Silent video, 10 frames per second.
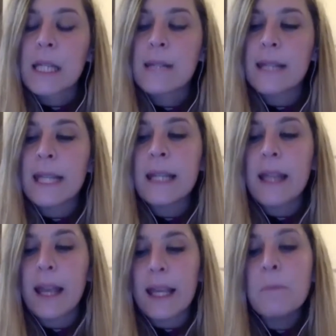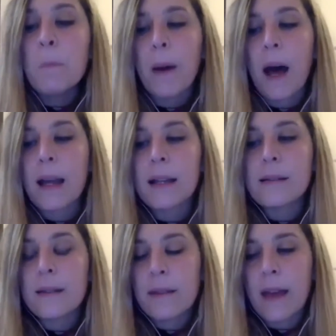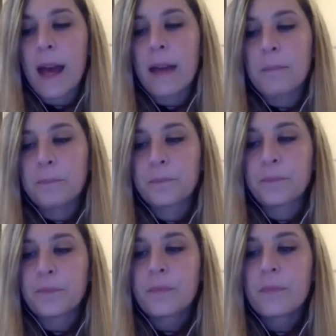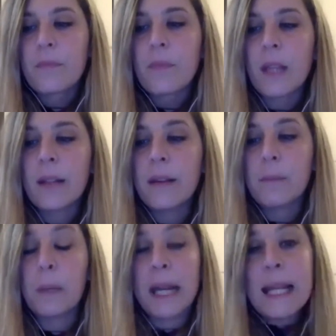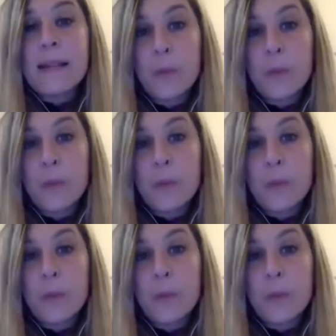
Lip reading: see the impact that the place